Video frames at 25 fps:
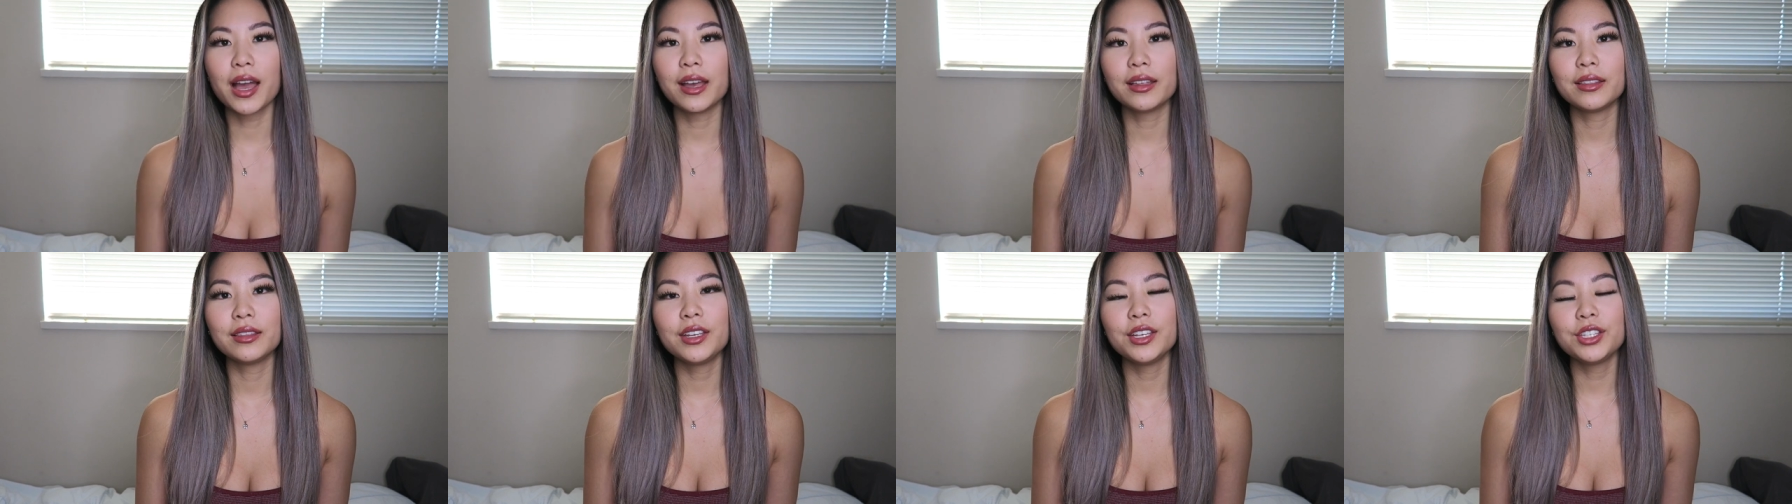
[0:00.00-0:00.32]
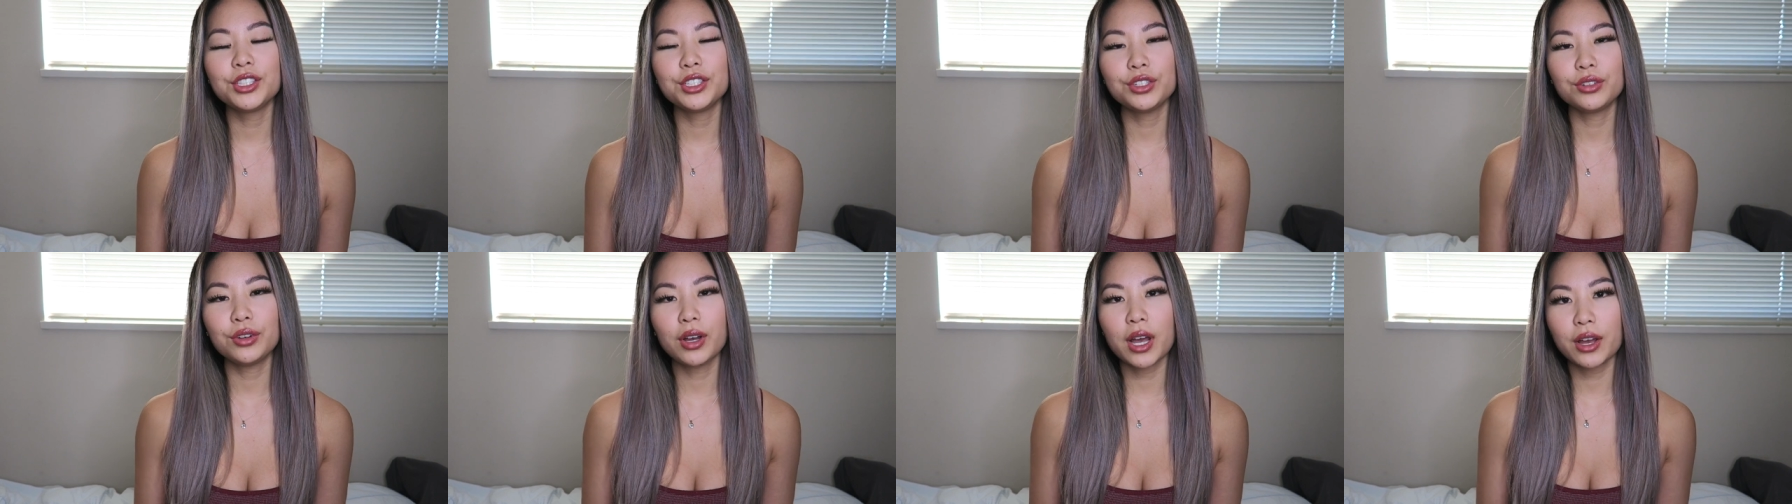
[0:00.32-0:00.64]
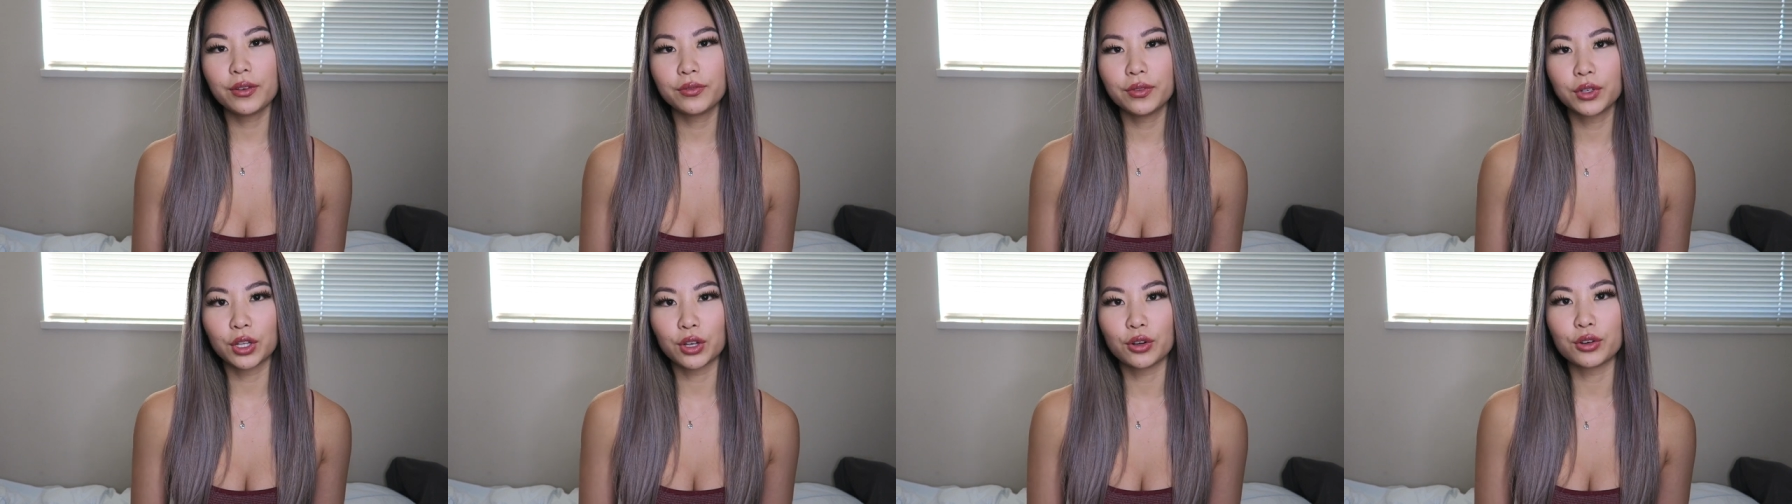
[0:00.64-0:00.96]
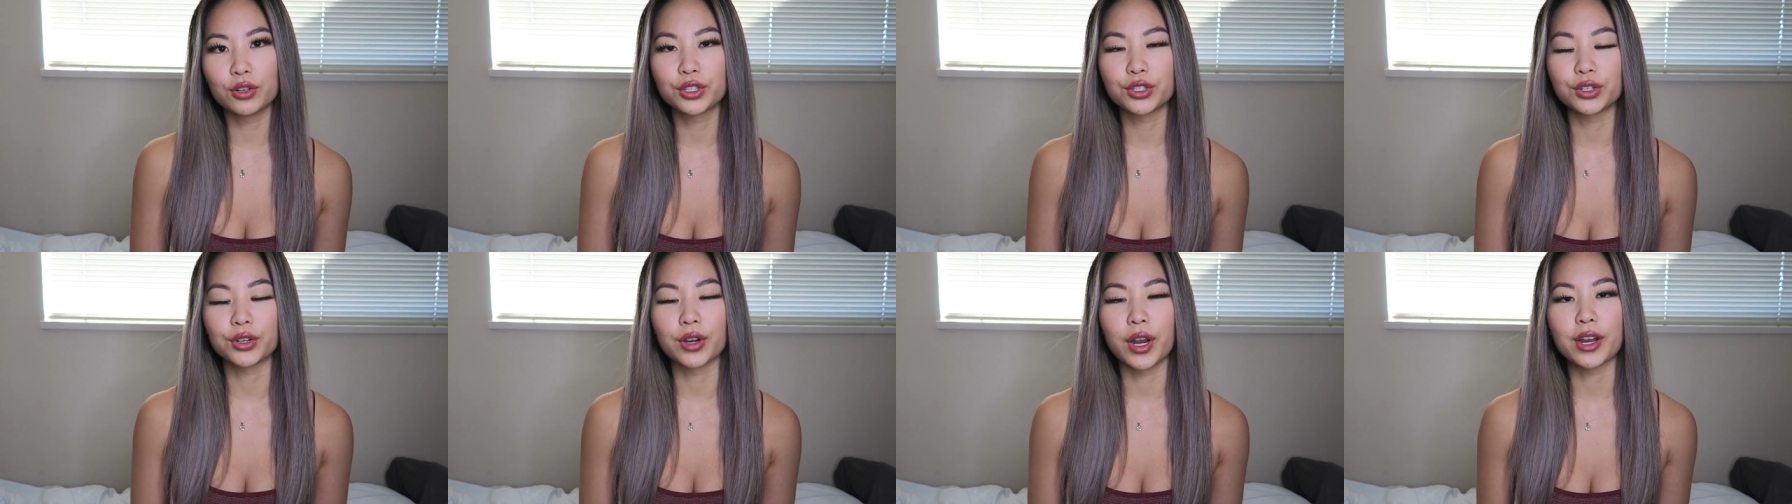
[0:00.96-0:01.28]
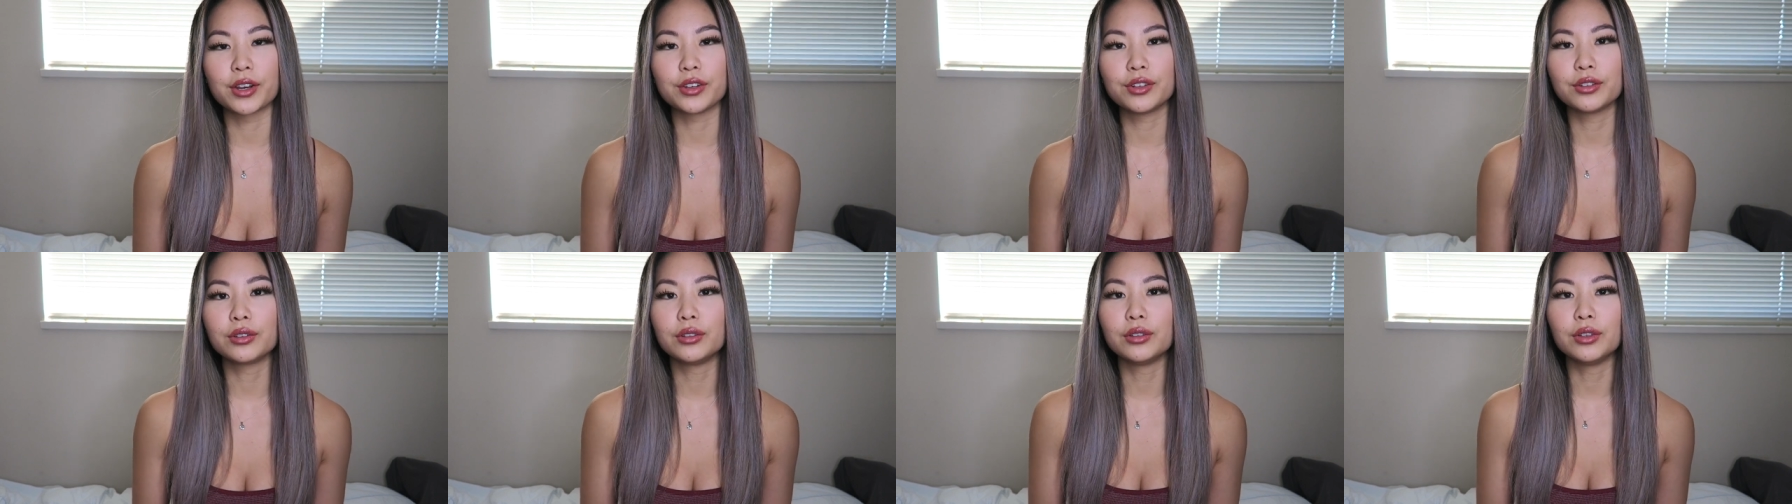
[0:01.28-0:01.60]
At least you'll have closure
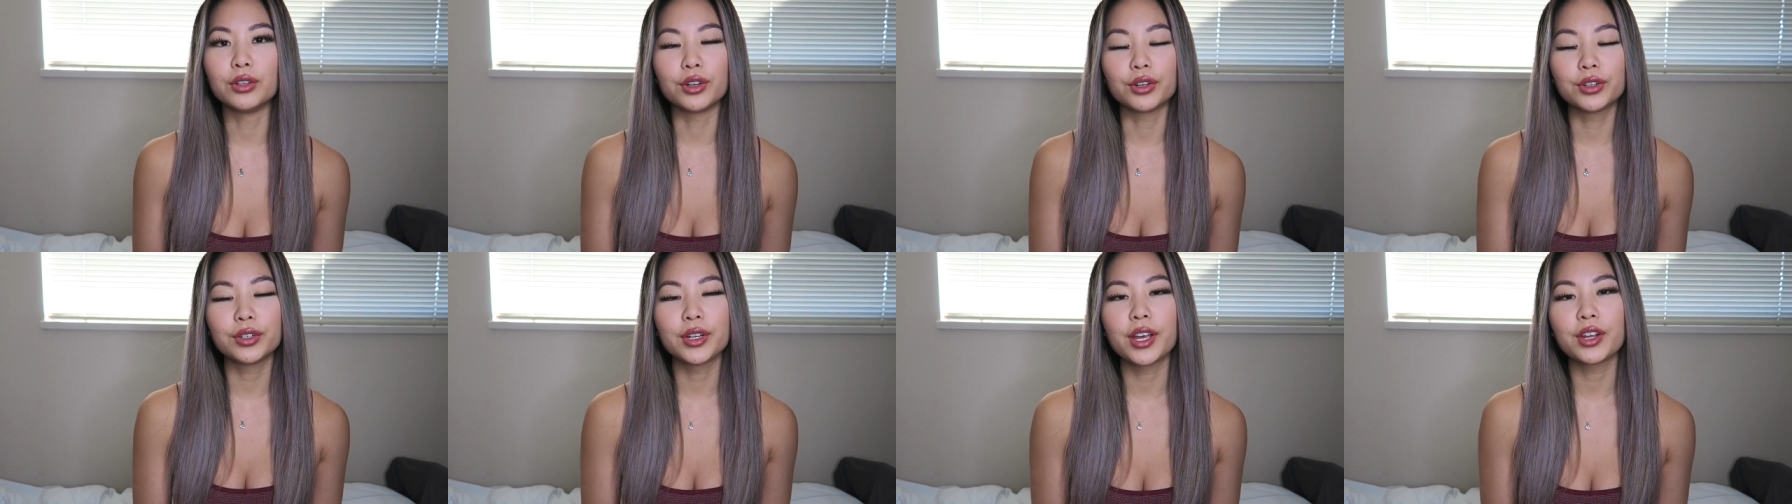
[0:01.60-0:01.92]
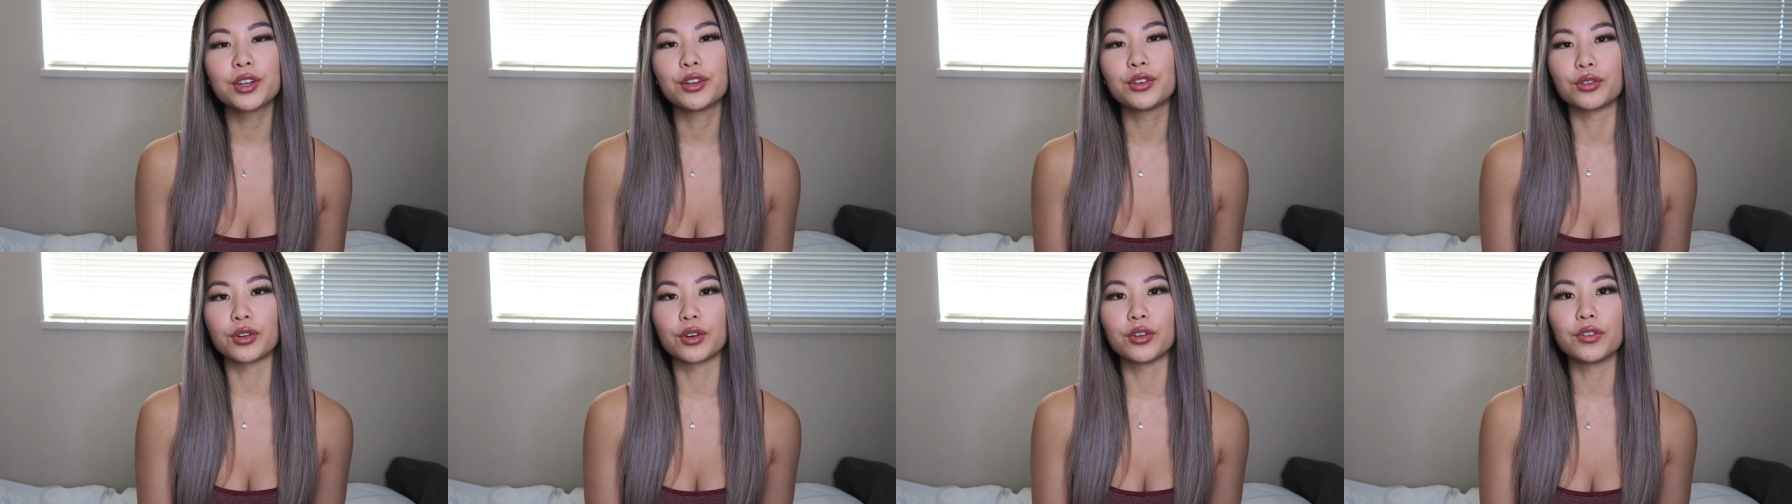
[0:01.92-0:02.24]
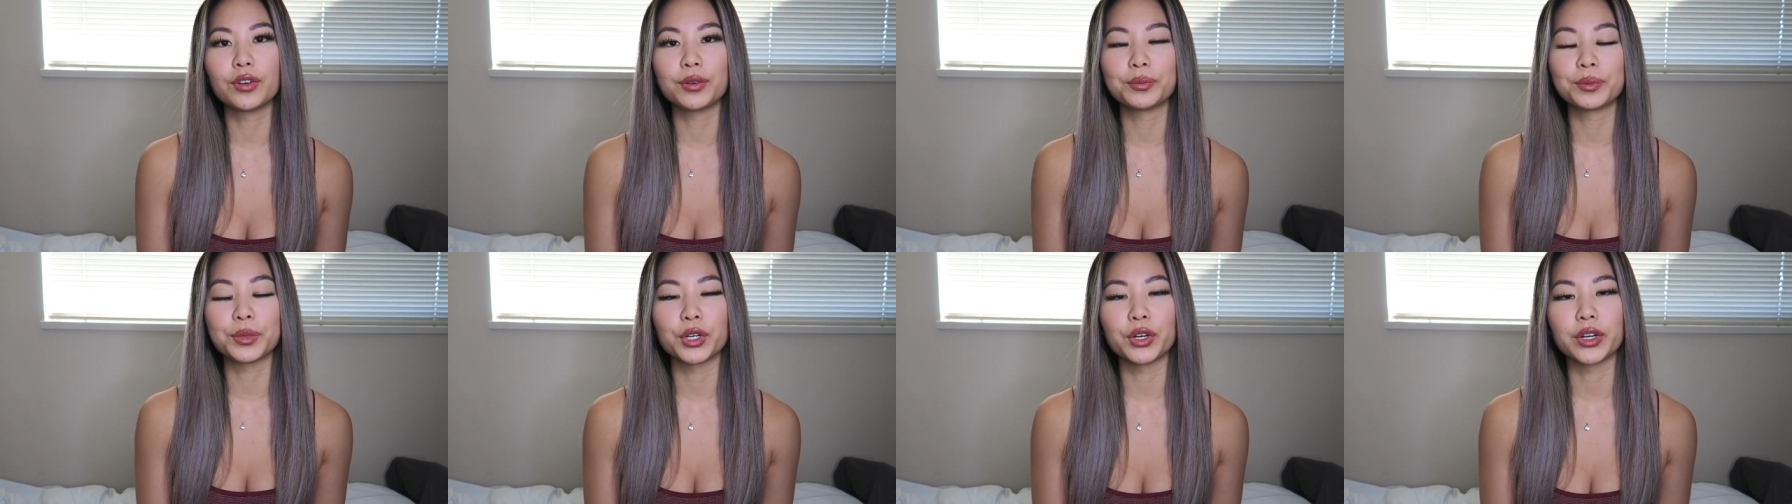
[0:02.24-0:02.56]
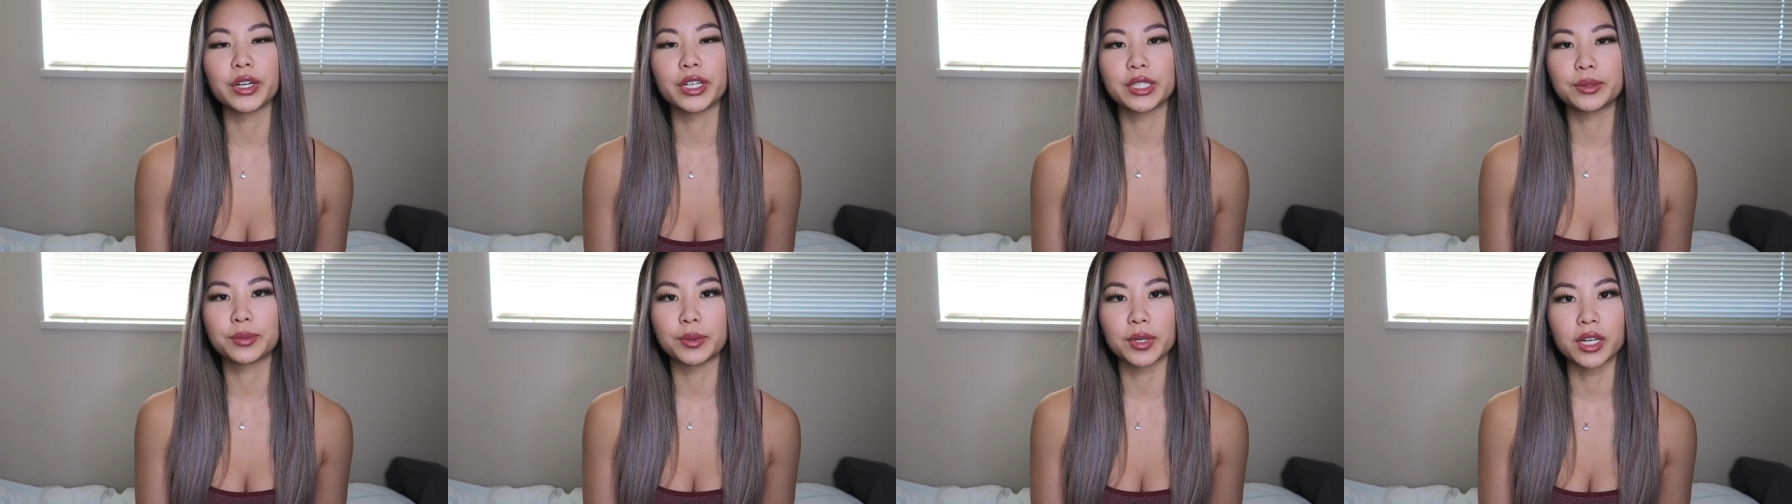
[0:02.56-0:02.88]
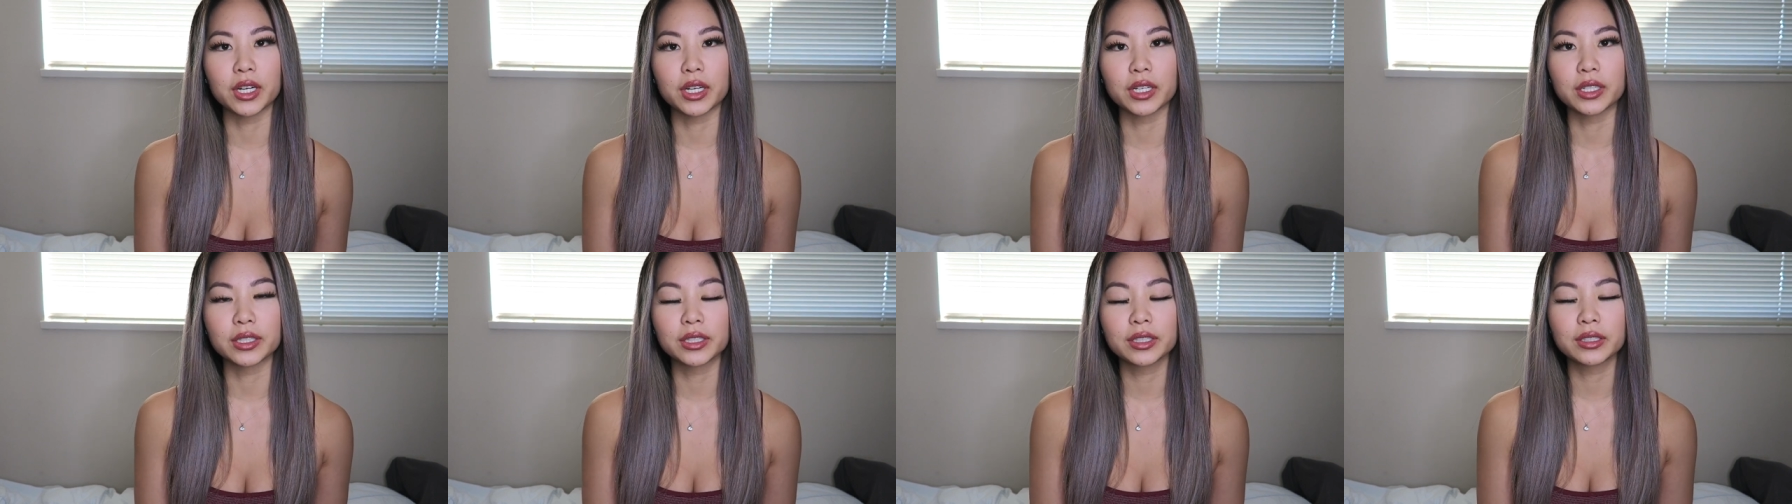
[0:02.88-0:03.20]
and you'll learn and grow from your
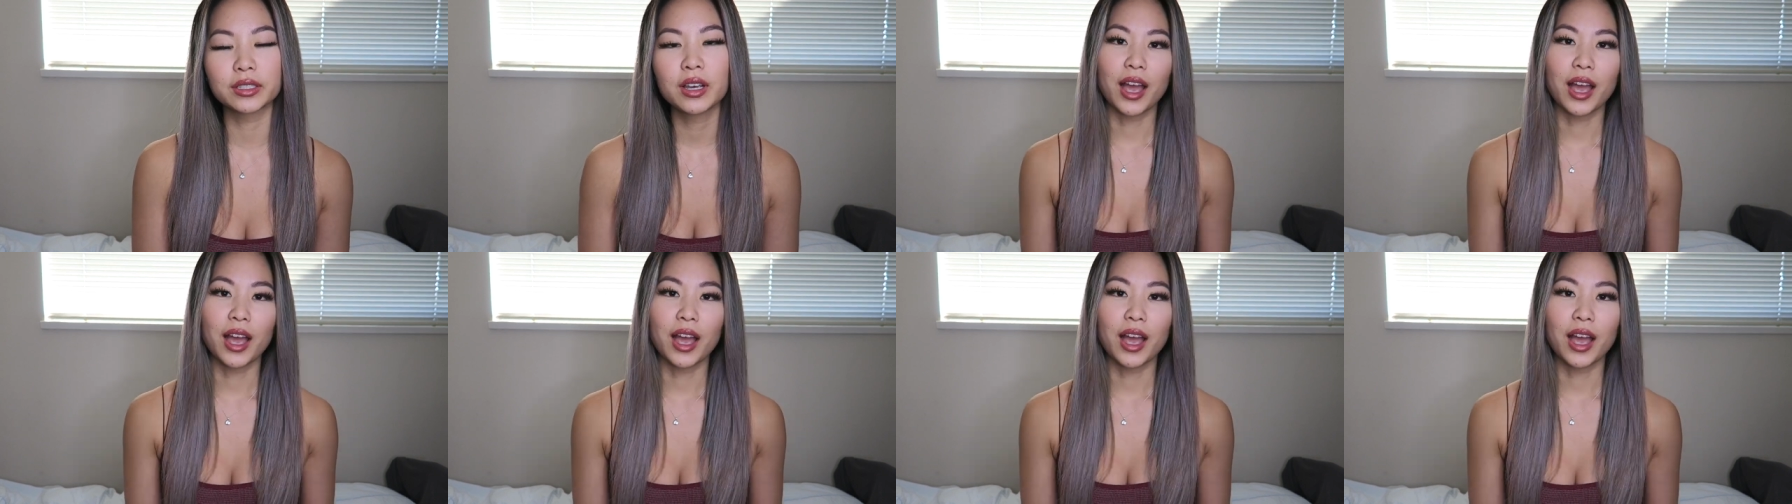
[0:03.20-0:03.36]
experience.